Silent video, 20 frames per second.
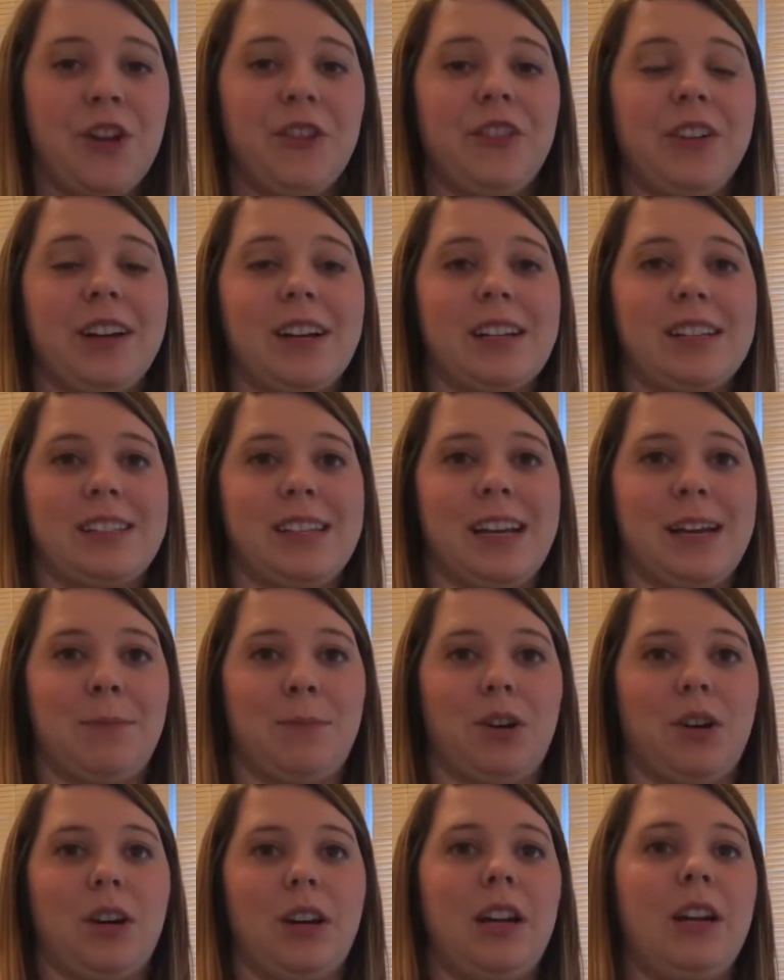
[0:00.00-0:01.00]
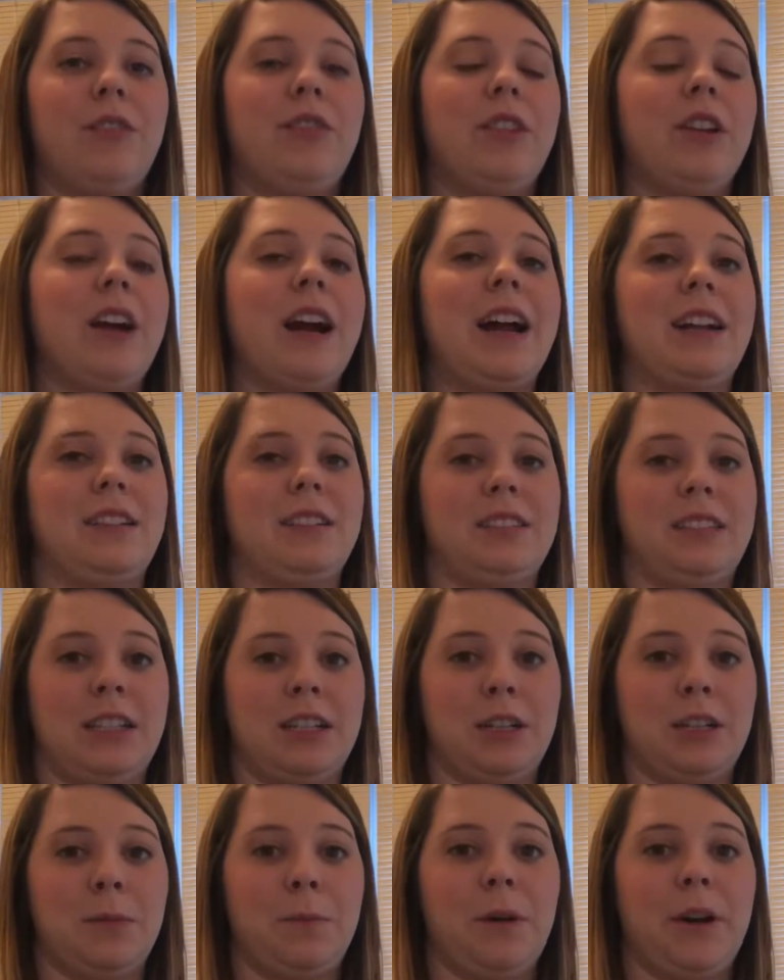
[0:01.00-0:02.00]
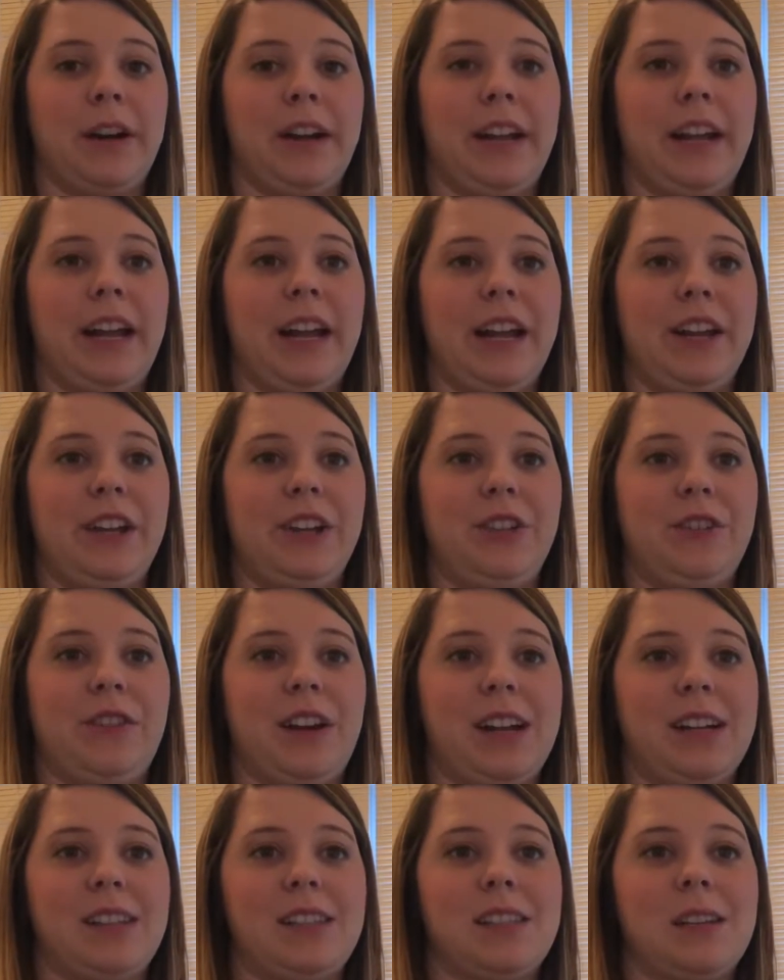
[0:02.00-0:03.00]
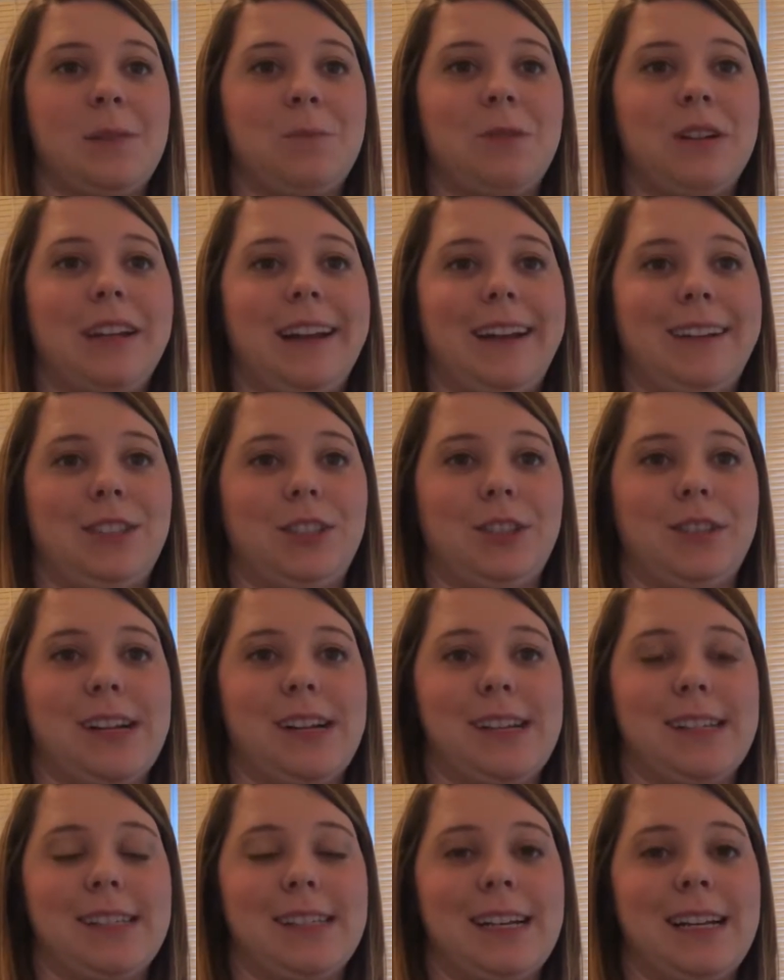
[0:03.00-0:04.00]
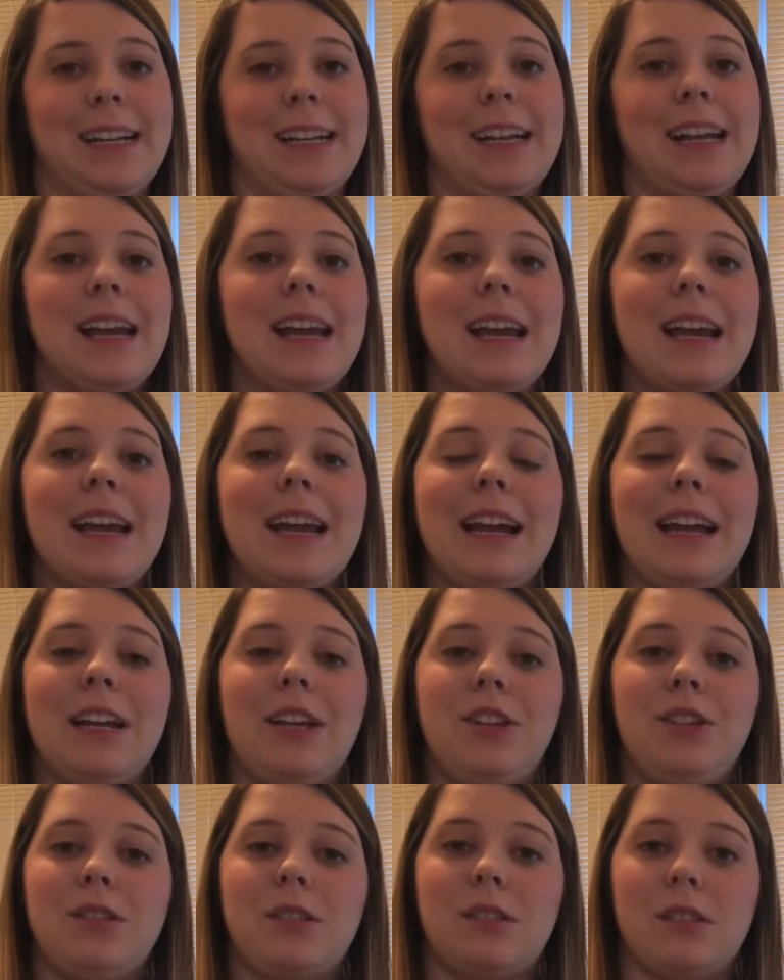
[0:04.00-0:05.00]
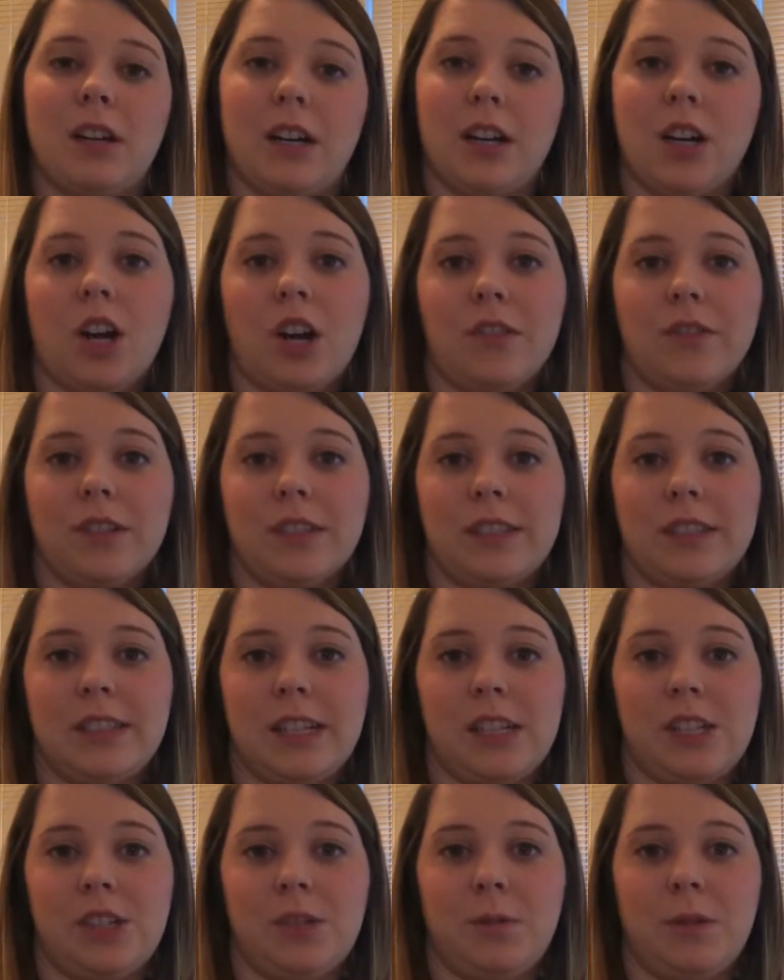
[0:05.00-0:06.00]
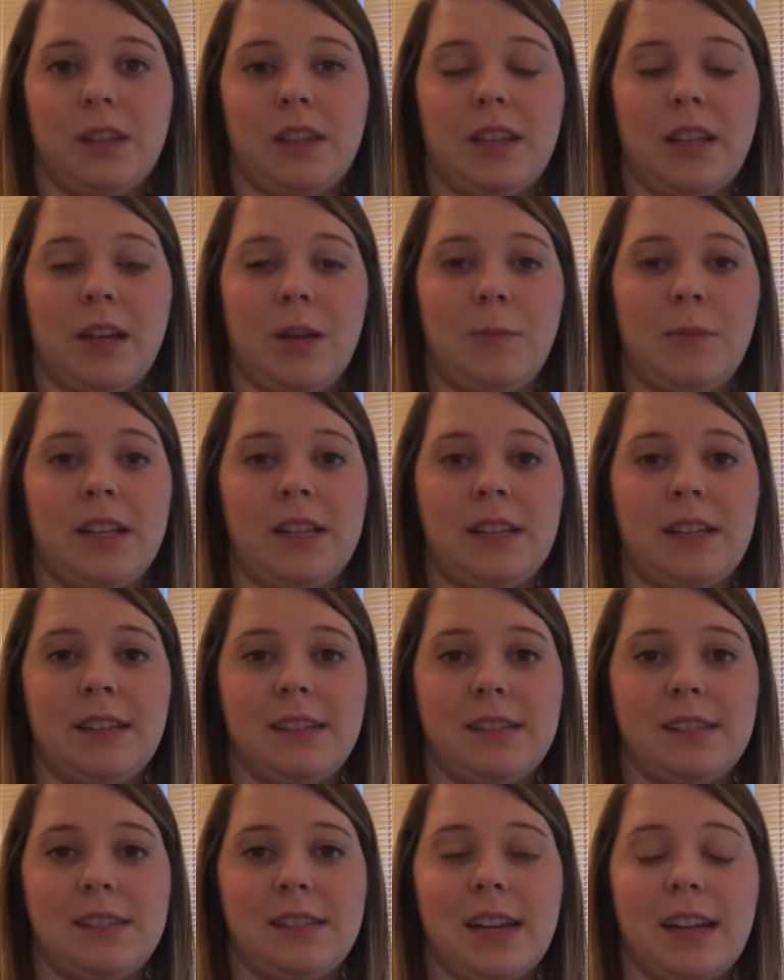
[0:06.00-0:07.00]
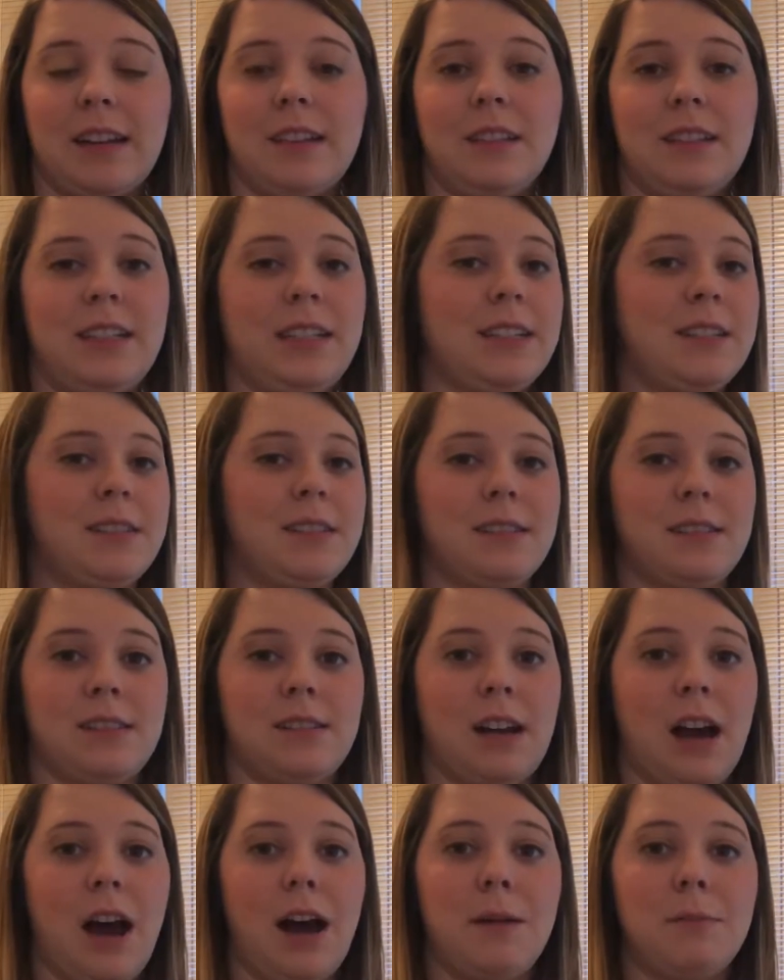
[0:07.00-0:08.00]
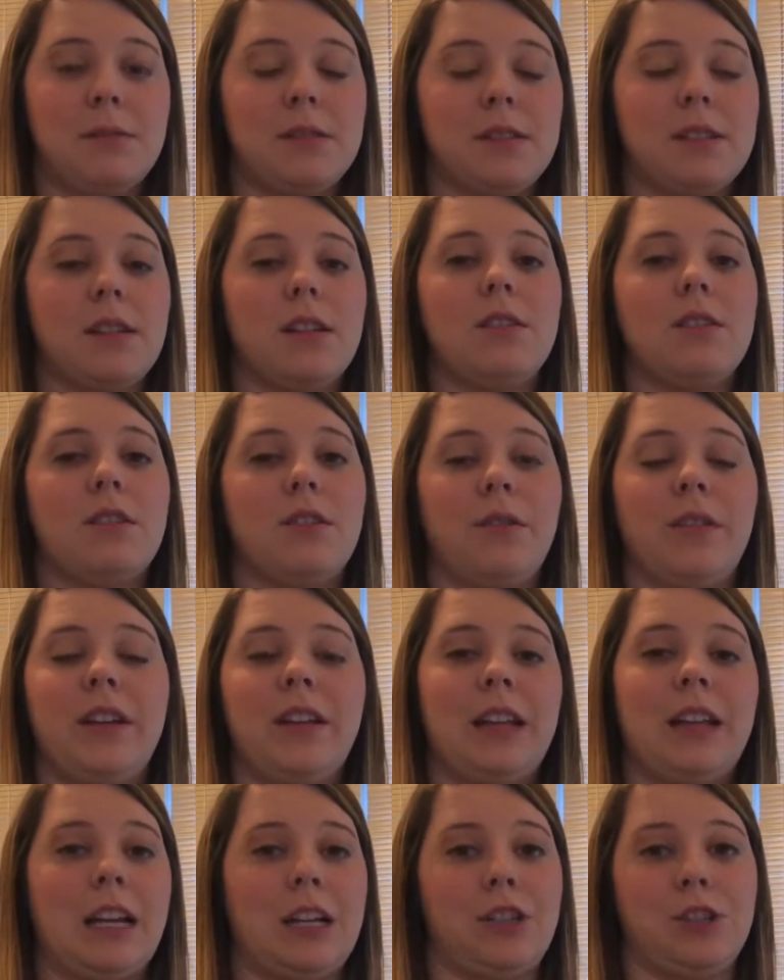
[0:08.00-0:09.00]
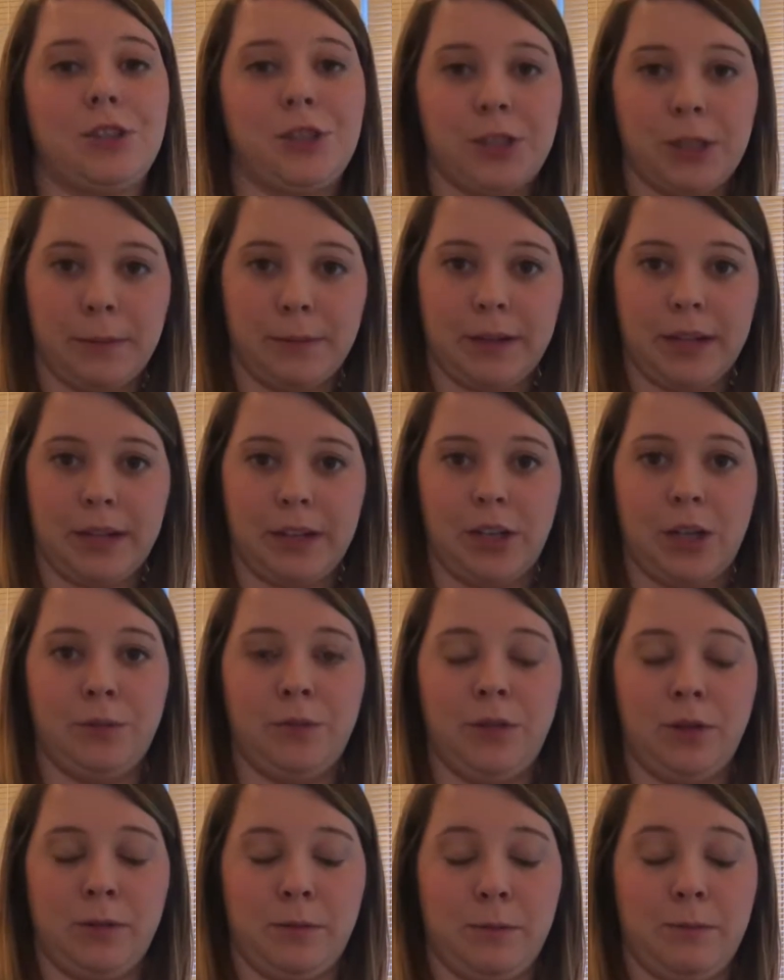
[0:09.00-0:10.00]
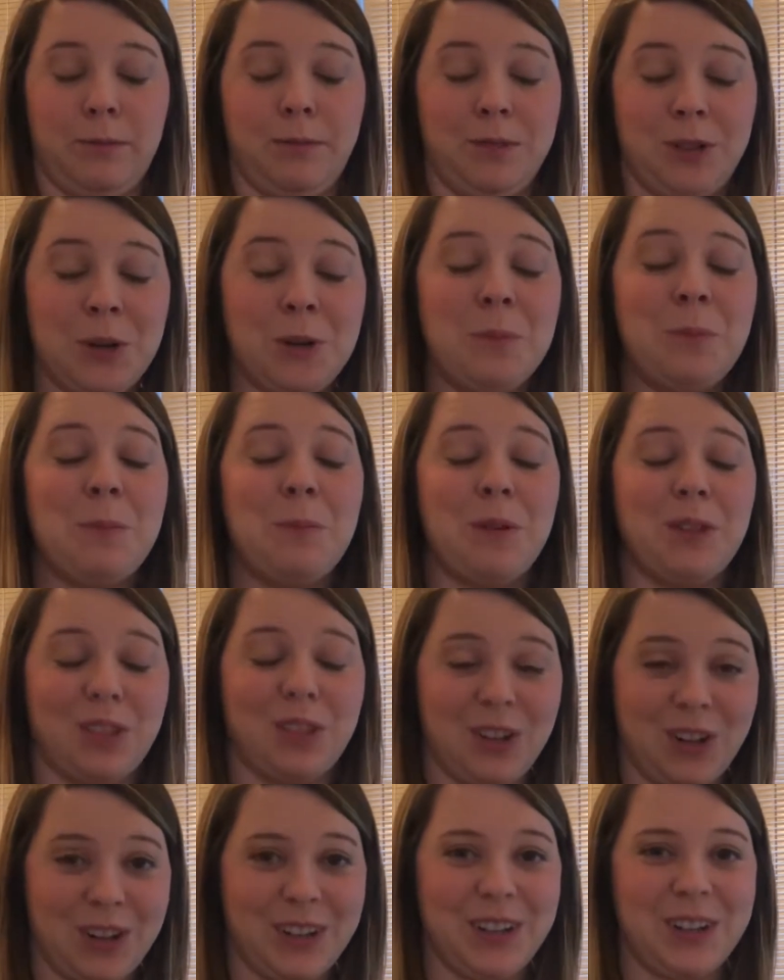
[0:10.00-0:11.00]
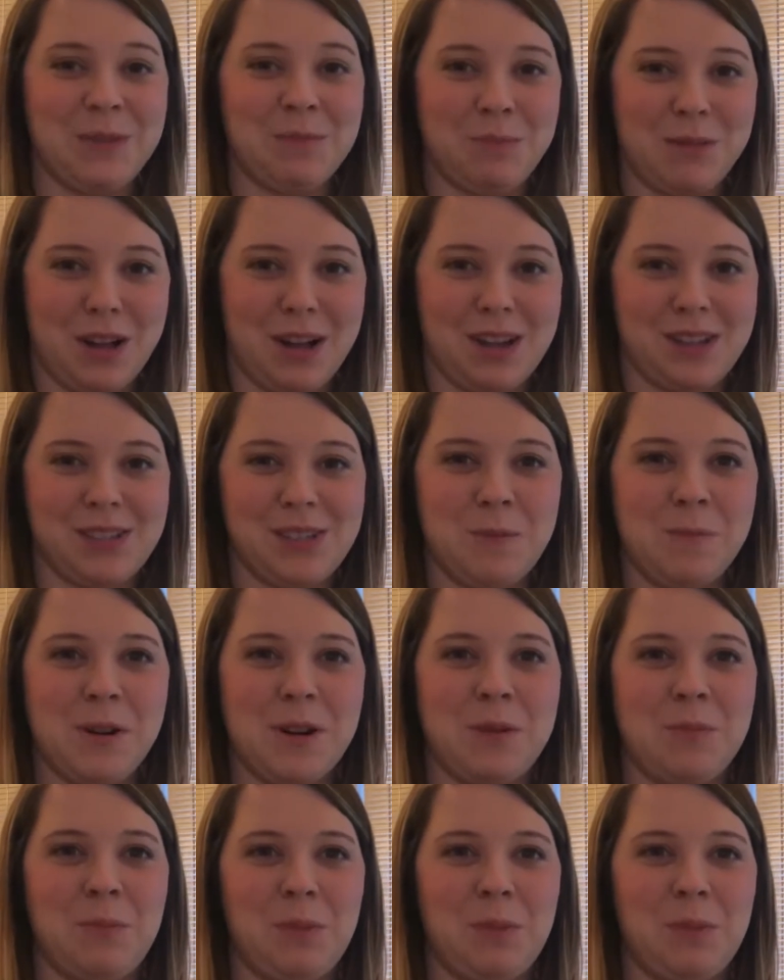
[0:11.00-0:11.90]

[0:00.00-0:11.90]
For example, if you're at a dinner party and you find someone interesting and you start a conversation with them and then suddenly it stops, the relationship can no longer blossom or